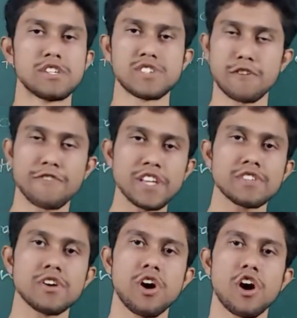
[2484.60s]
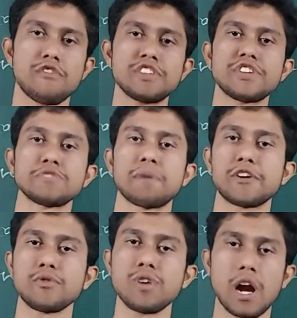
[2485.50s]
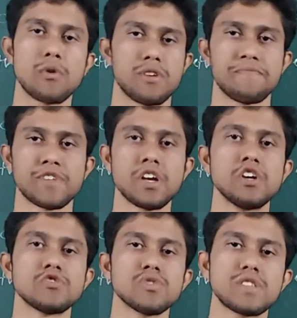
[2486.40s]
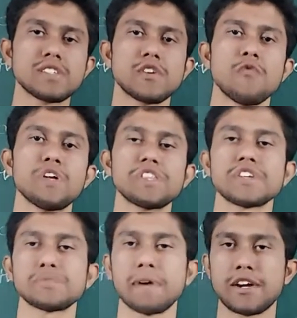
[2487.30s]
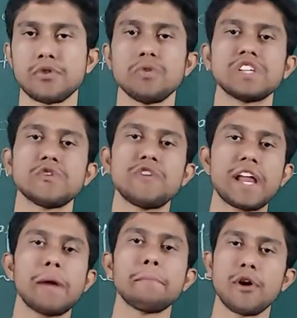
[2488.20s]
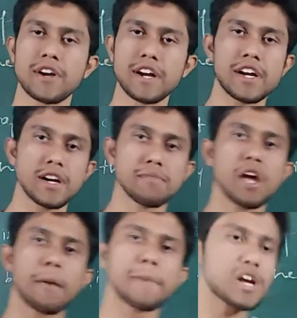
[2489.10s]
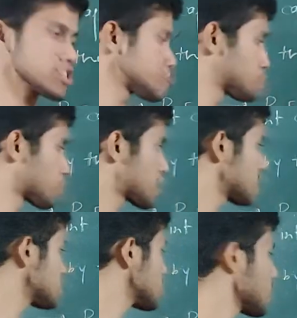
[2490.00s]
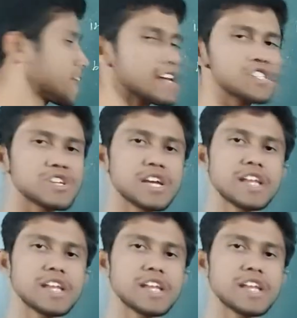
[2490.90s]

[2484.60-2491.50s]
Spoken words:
surface or with respect to ground. So this with respect to is a very important term because potential energy